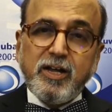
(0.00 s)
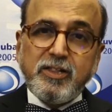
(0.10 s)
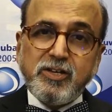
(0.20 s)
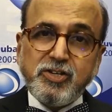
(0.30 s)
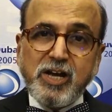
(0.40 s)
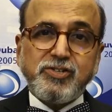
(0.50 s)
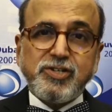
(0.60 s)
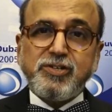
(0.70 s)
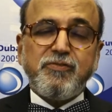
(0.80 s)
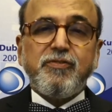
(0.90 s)
the
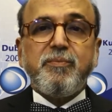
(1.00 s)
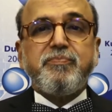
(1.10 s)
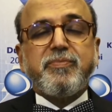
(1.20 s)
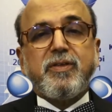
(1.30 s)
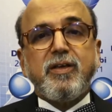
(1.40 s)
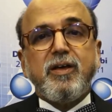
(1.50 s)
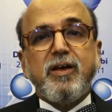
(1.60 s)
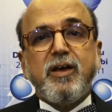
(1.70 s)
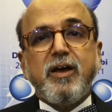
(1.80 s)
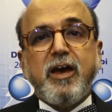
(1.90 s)
success of
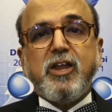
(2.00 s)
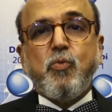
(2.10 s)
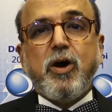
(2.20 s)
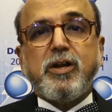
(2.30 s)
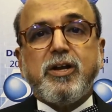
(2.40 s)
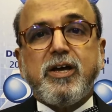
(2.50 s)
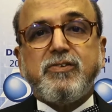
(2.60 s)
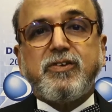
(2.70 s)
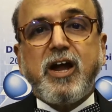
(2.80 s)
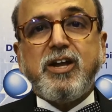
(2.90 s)
anyone is
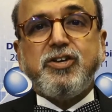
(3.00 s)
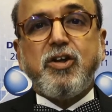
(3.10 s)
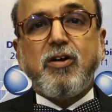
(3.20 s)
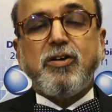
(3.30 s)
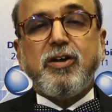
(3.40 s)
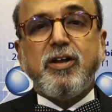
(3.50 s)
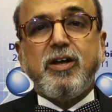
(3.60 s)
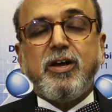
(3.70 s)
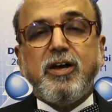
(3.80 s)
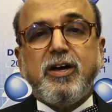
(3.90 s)
contingent on
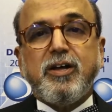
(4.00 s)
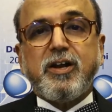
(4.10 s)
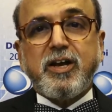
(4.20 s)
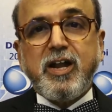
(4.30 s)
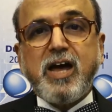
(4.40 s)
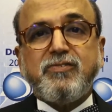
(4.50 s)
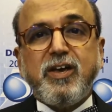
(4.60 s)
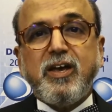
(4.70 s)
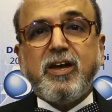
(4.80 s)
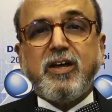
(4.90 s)

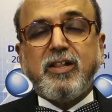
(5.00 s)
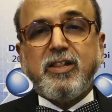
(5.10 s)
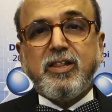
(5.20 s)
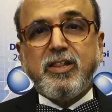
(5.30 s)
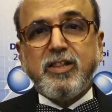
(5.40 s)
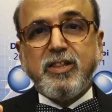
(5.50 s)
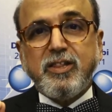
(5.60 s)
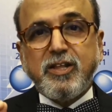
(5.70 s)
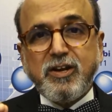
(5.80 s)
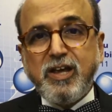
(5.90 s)
recognizing
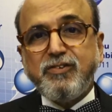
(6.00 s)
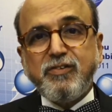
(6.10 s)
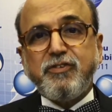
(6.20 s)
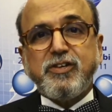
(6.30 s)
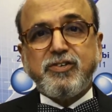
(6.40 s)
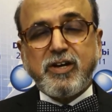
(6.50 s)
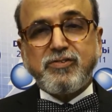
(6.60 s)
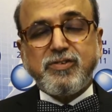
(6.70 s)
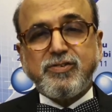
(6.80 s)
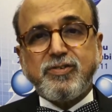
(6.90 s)
the reason for the
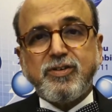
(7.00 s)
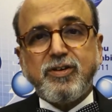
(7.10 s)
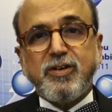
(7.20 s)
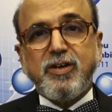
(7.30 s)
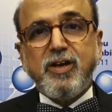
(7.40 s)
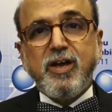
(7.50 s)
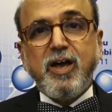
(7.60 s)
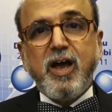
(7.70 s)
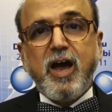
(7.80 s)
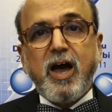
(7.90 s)
success
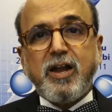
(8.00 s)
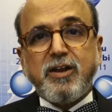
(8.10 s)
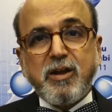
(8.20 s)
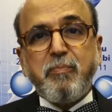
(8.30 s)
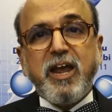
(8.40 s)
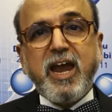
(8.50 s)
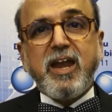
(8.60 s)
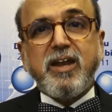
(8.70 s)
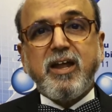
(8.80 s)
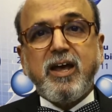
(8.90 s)
and
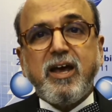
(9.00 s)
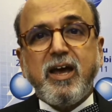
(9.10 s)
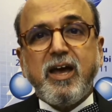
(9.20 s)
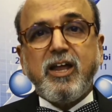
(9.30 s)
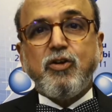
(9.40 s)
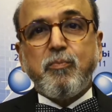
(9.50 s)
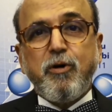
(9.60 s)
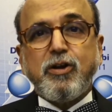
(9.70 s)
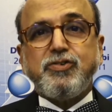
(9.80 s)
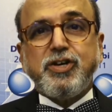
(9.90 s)
replicate in your
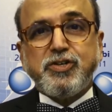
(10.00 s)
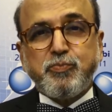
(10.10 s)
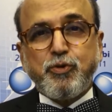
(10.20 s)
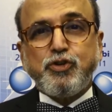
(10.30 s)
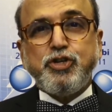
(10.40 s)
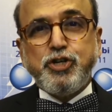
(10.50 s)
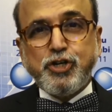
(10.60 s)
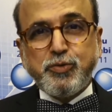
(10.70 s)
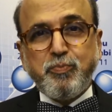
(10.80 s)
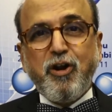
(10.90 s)
policies,
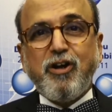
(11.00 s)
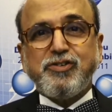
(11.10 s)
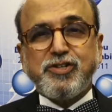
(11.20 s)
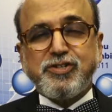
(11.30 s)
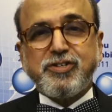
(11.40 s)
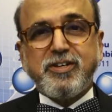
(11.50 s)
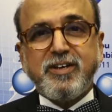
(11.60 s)
procedures, process.